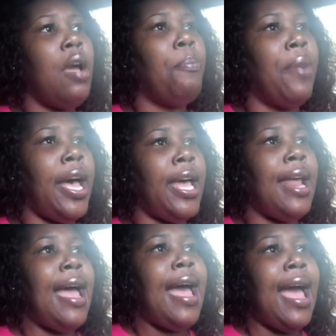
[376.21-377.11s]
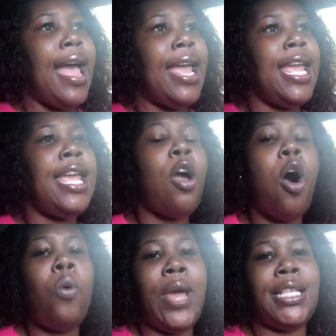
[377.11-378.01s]
But he
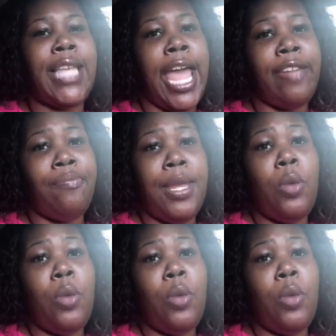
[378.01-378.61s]
always gave me